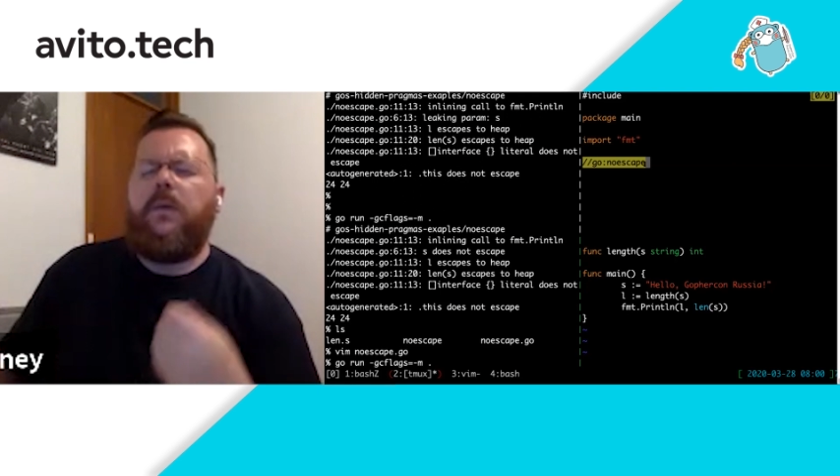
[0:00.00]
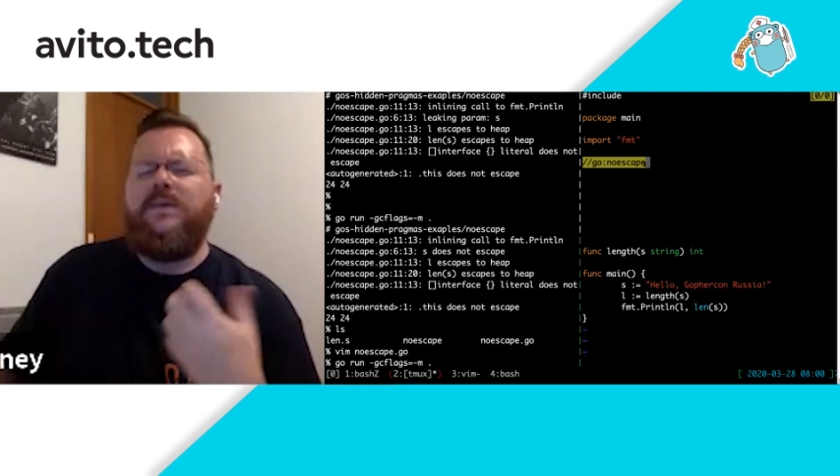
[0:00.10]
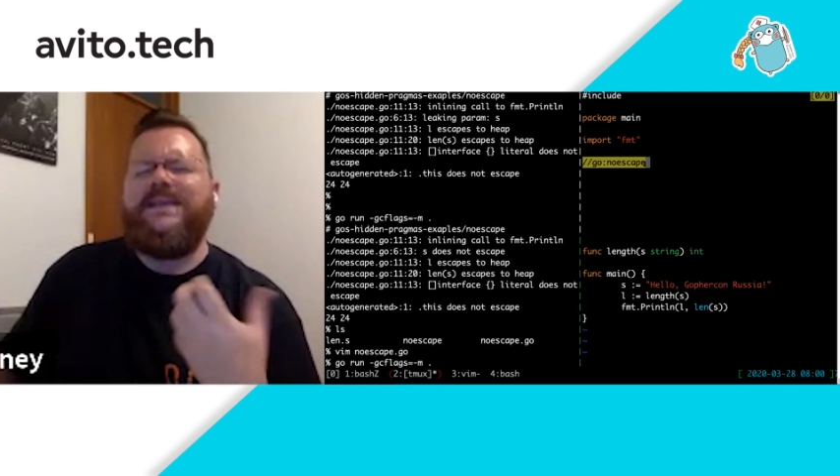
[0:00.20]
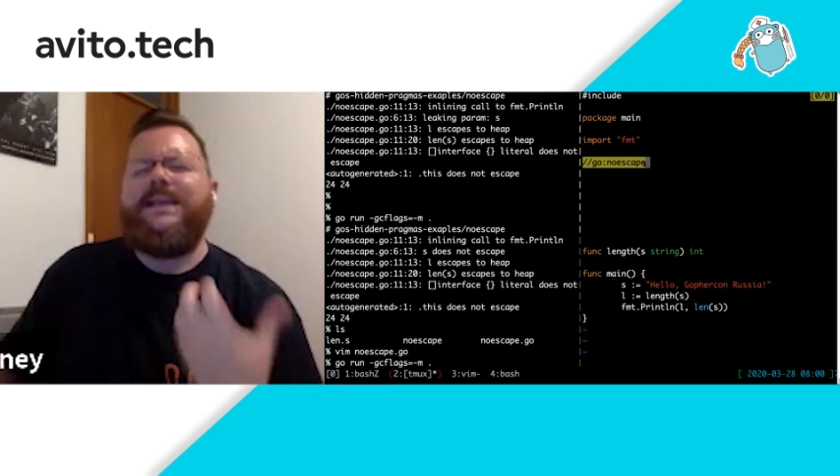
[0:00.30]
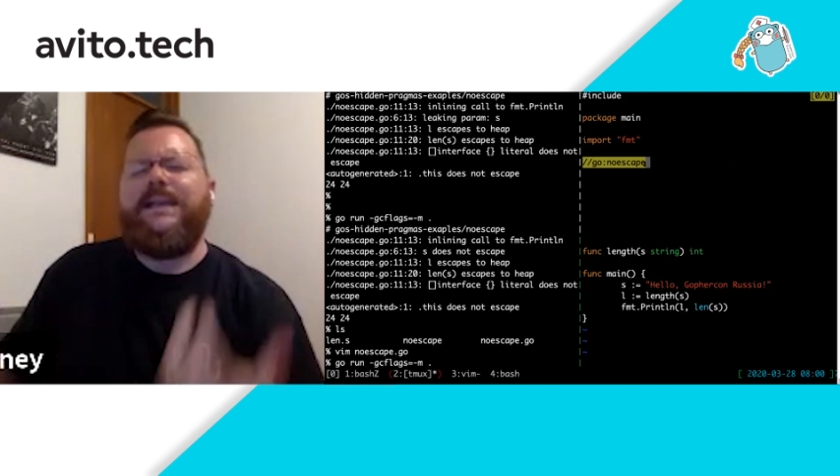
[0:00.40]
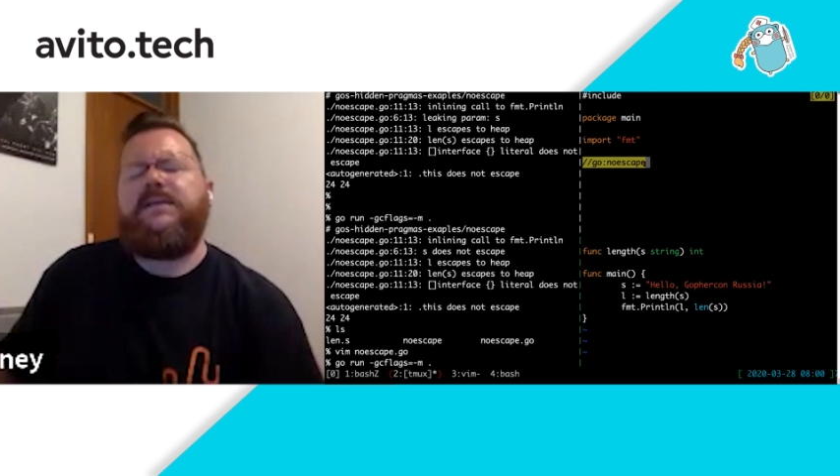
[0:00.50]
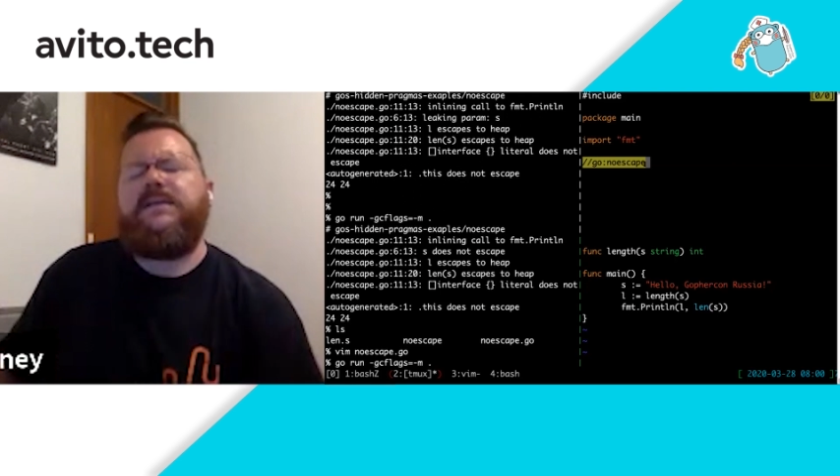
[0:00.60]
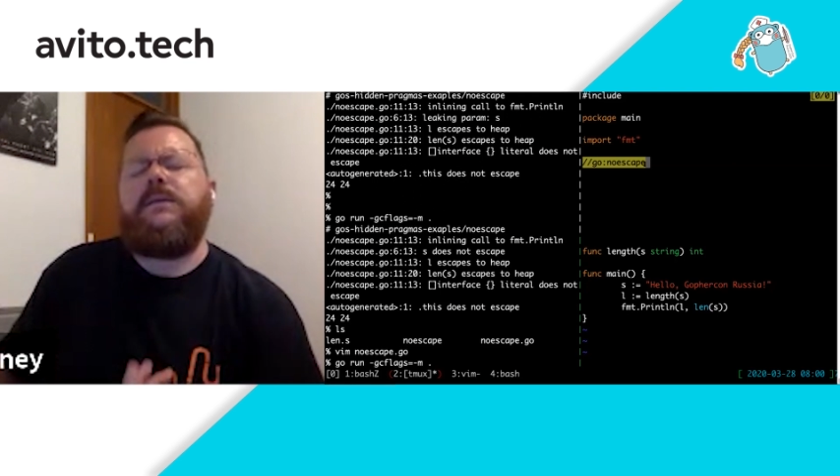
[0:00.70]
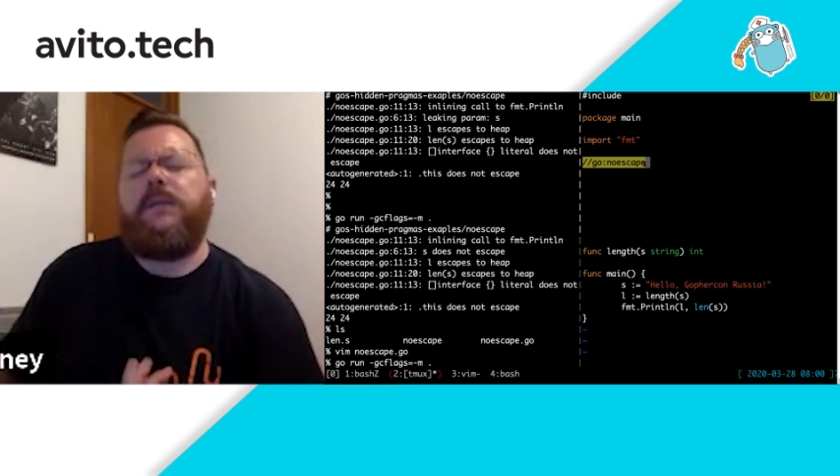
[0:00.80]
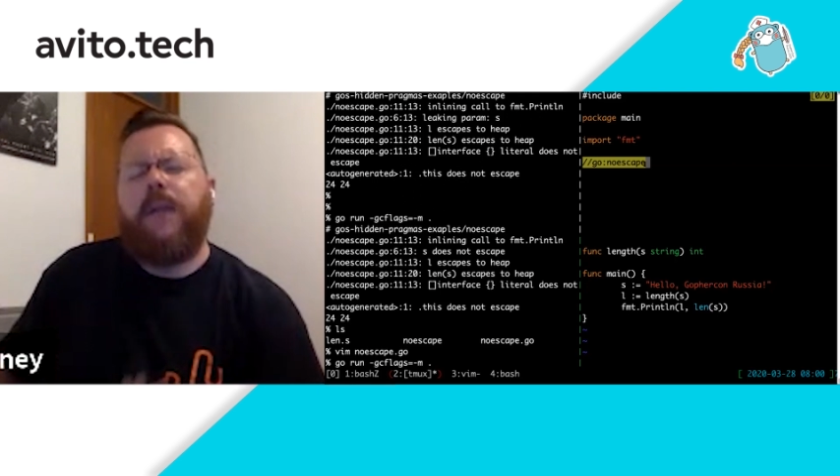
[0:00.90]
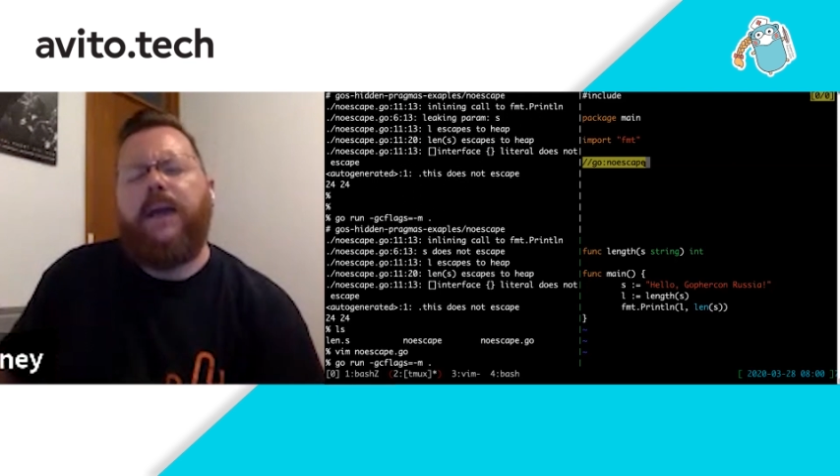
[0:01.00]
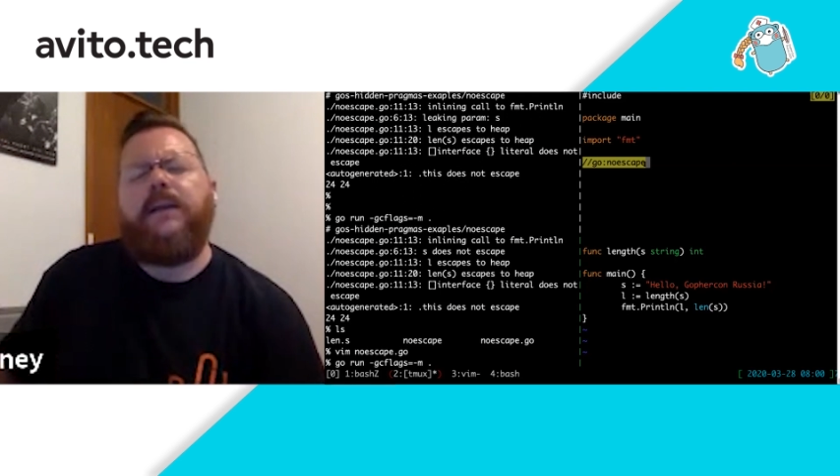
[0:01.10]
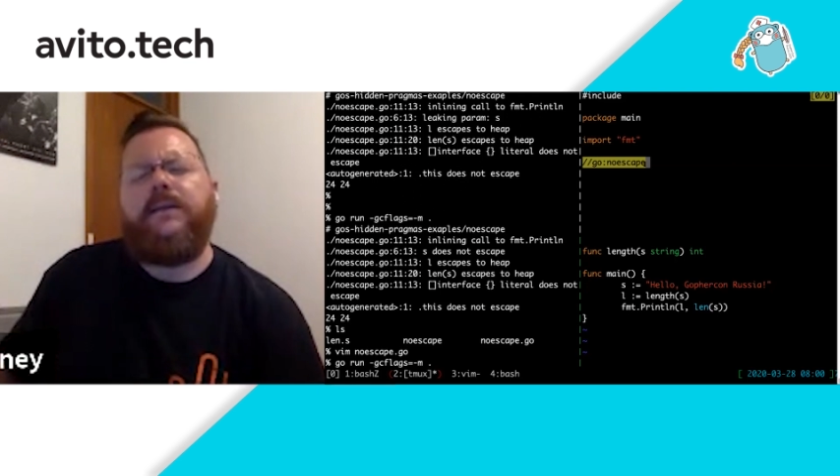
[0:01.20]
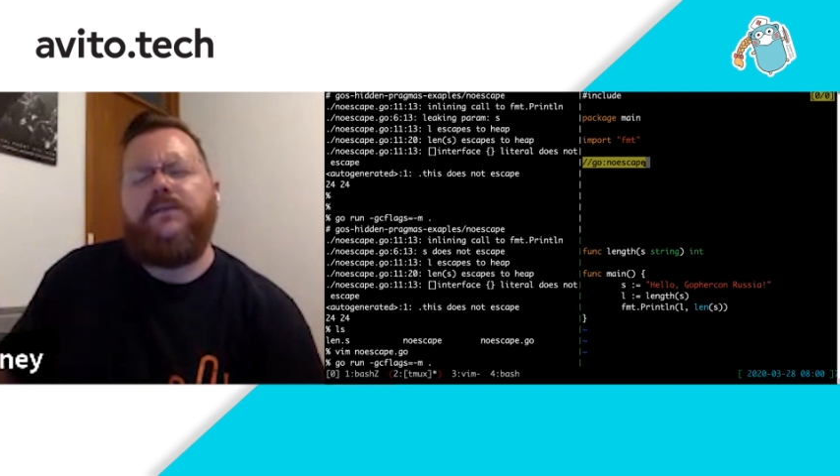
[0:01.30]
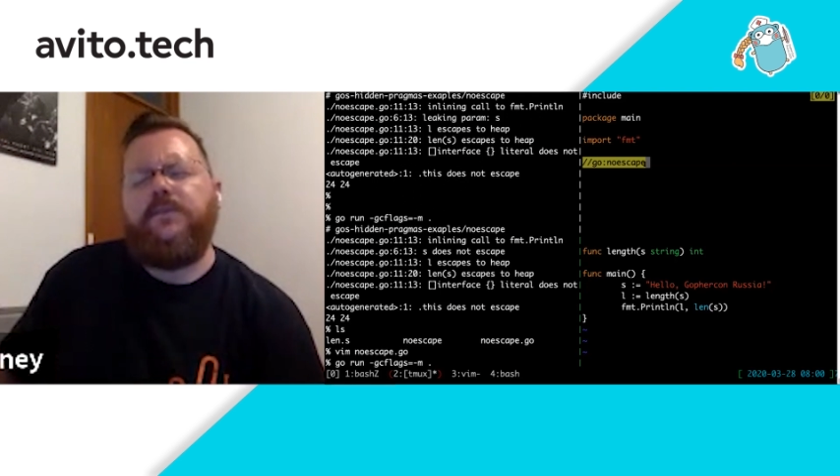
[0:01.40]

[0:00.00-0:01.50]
was less likely